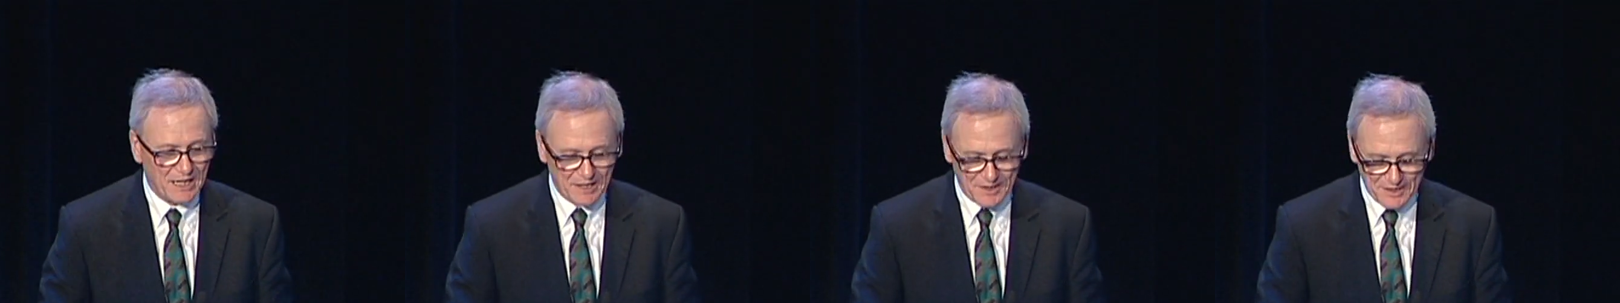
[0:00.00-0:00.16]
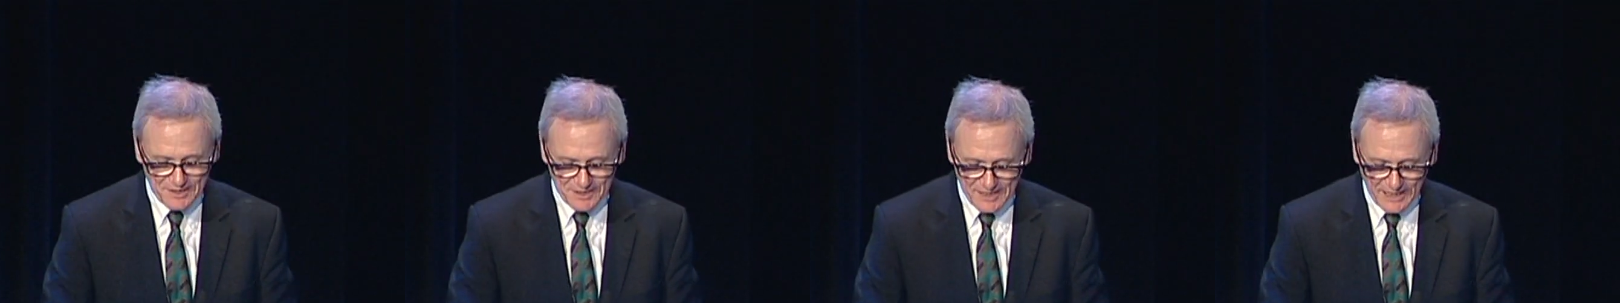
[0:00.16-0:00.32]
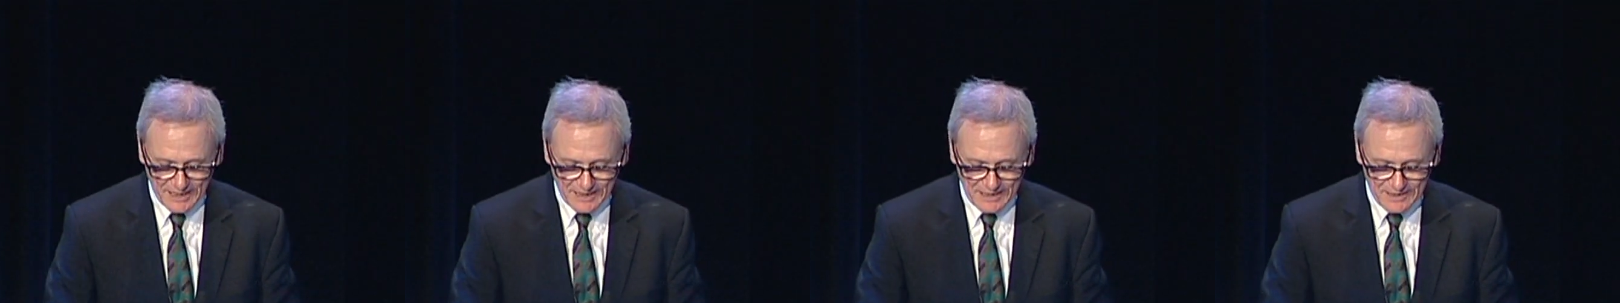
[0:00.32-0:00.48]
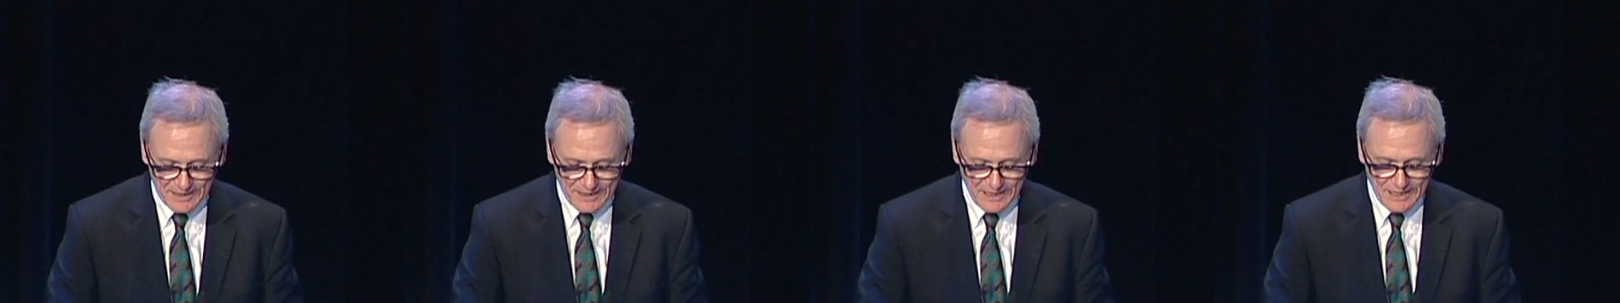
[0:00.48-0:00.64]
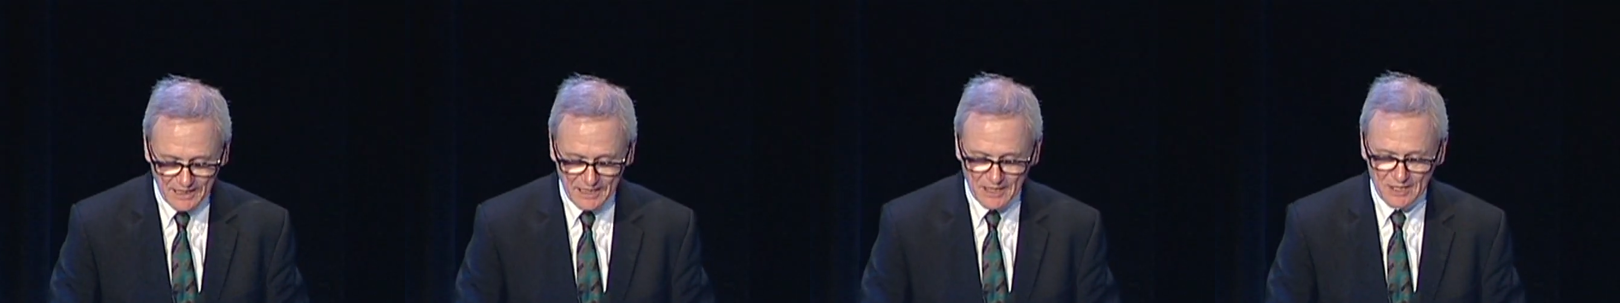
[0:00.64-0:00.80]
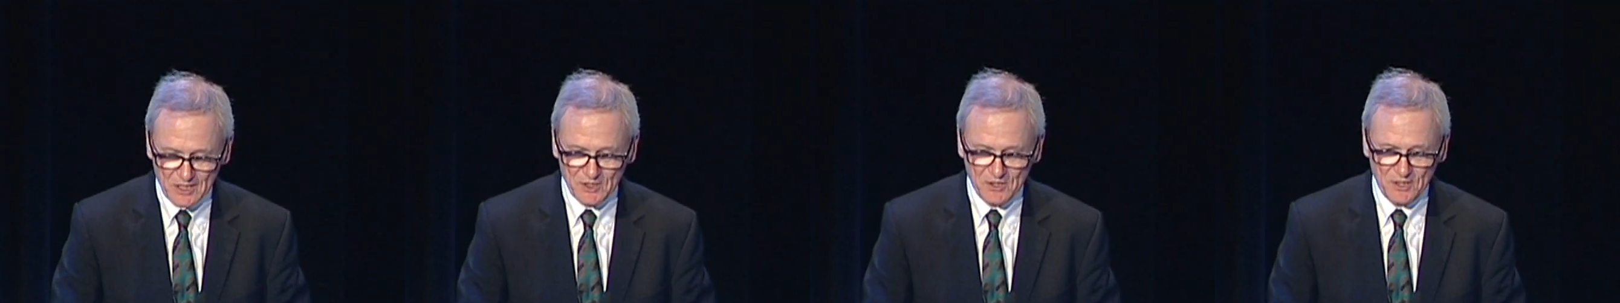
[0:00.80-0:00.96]
uh, the second
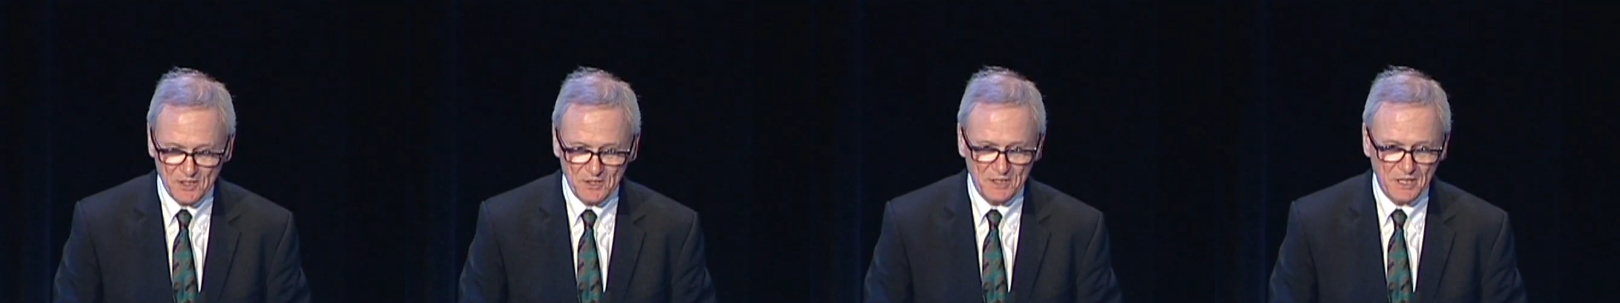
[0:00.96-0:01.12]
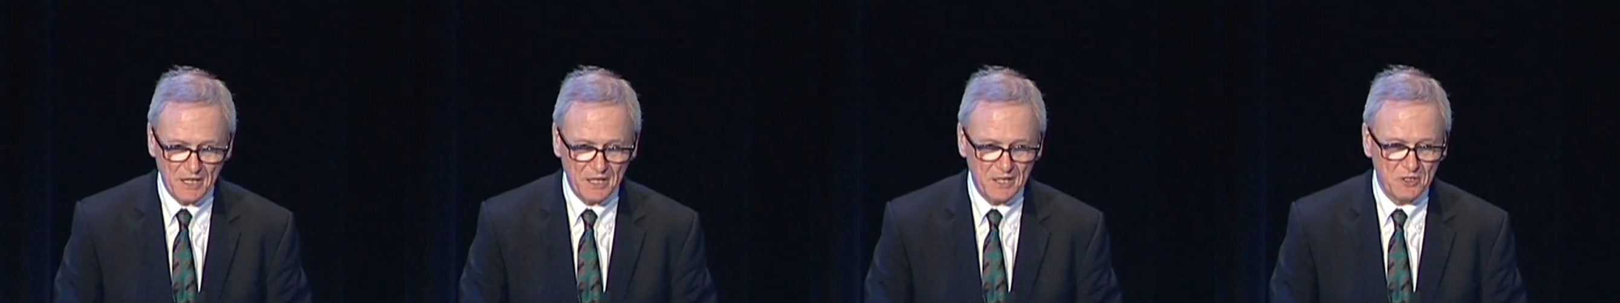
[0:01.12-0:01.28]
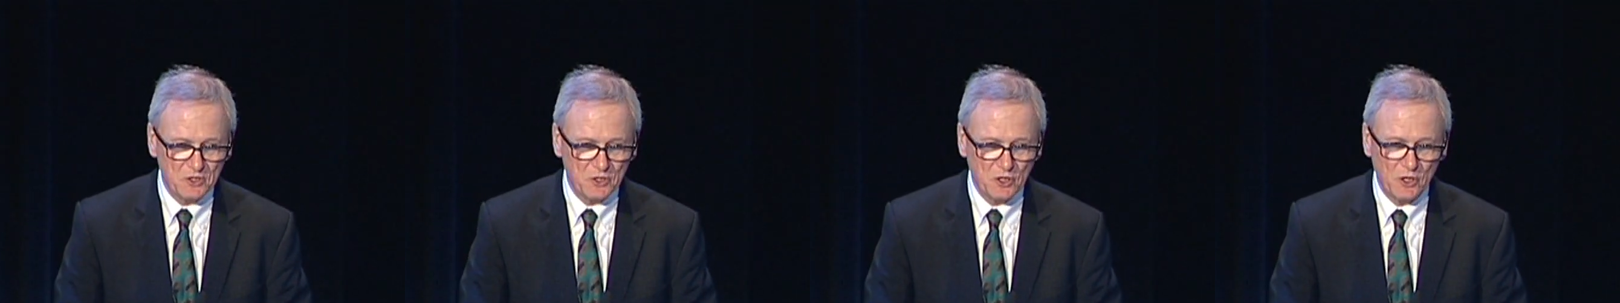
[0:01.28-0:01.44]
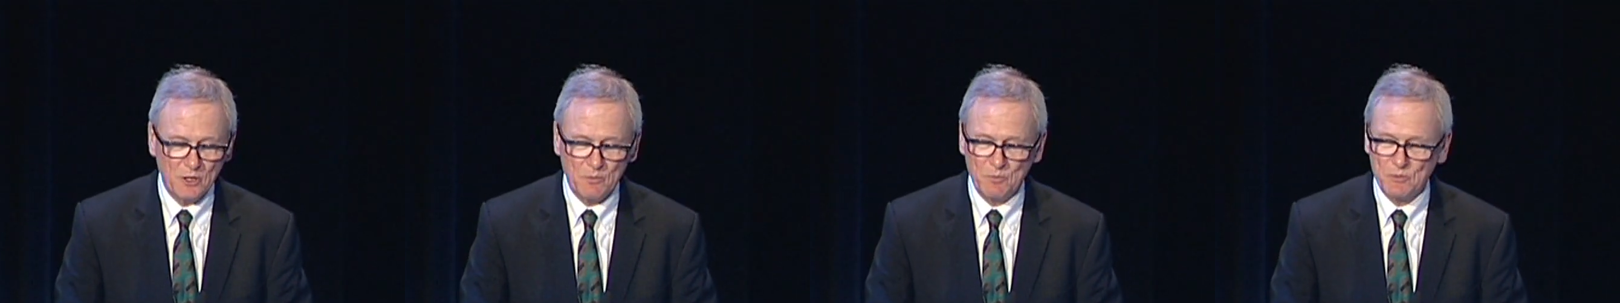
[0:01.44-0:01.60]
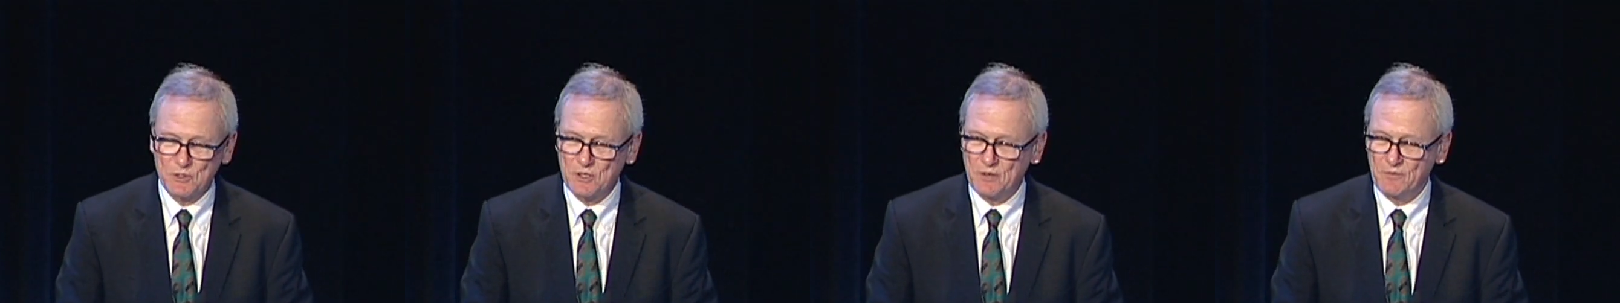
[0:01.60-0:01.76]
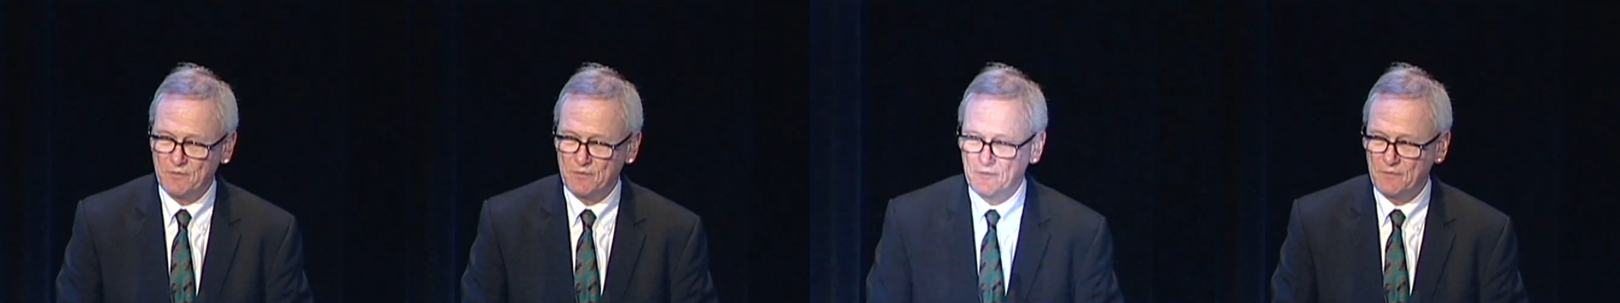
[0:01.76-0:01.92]
thing is in, in,
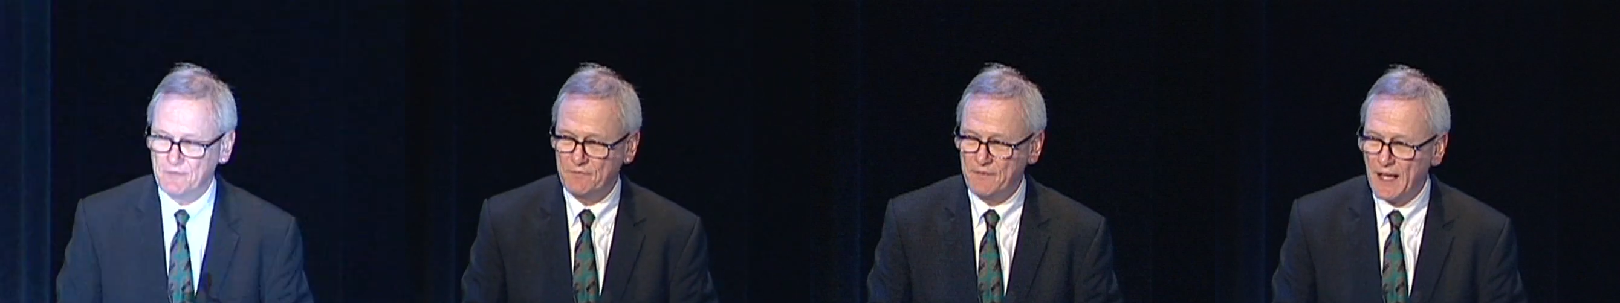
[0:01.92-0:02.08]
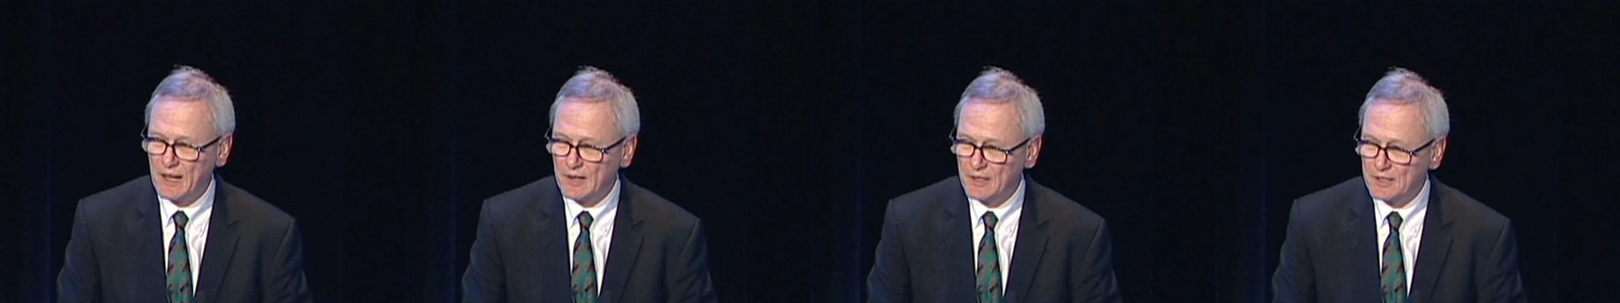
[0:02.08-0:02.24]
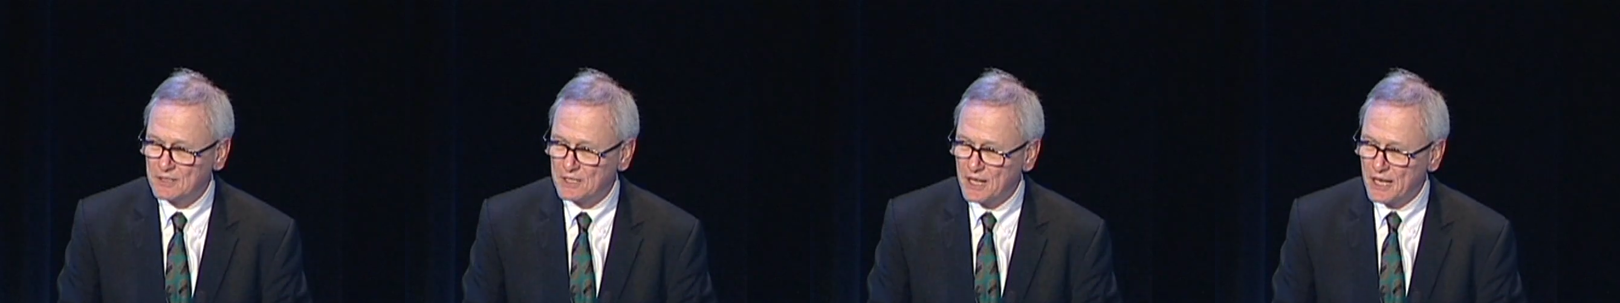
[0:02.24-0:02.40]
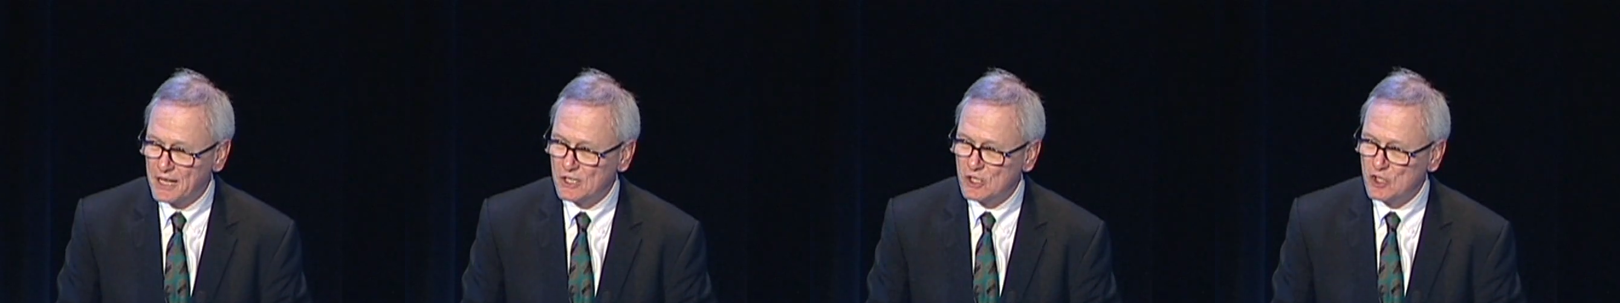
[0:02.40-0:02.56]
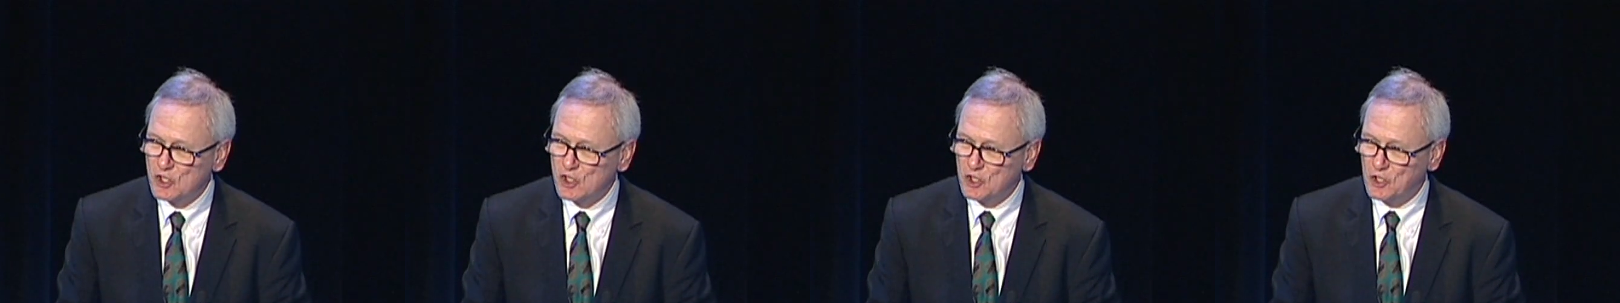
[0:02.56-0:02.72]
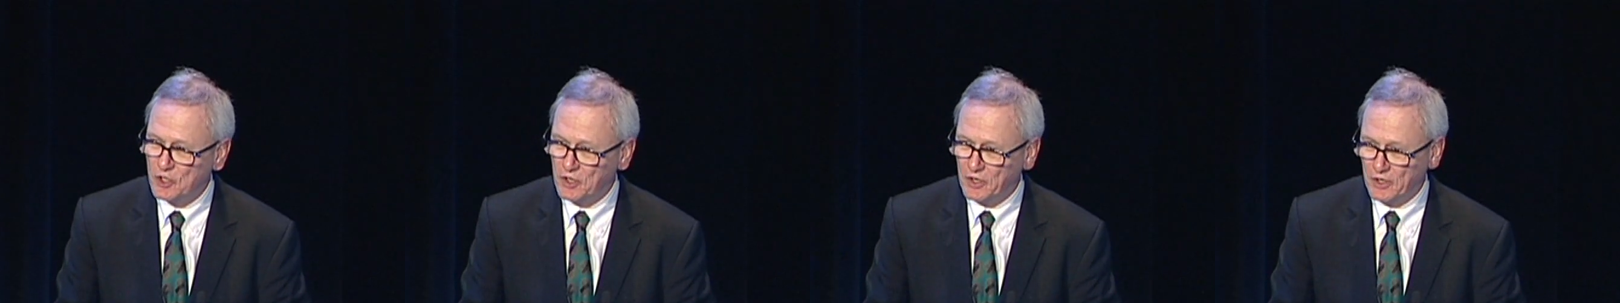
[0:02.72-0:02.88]
terms of
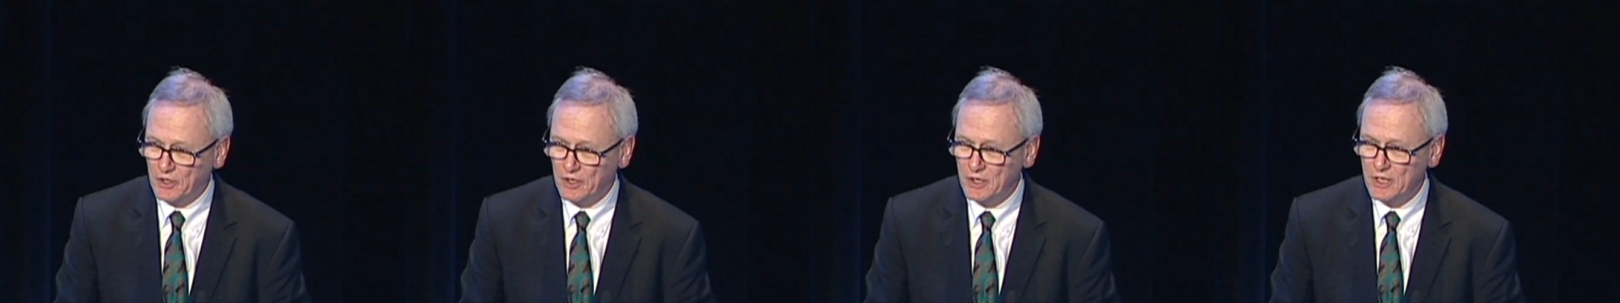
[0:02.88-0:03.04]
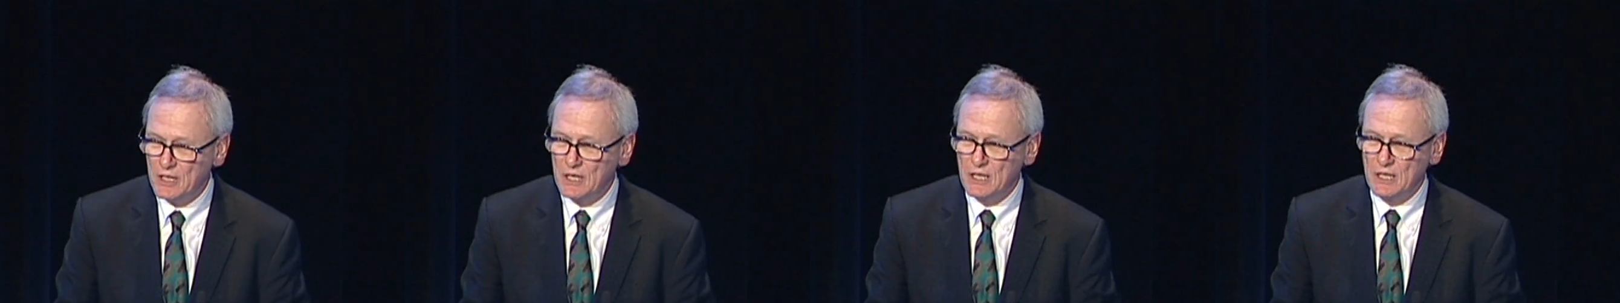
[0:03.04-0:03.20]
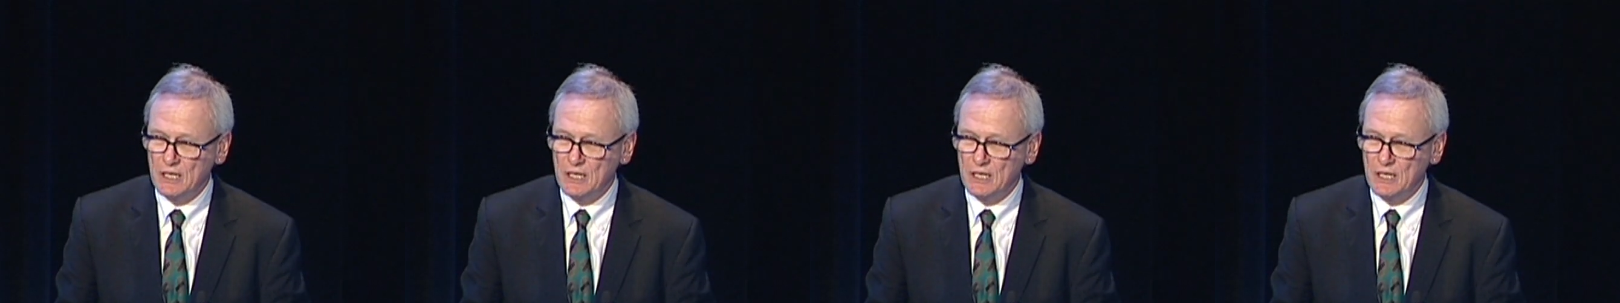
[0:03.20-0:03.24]
validation,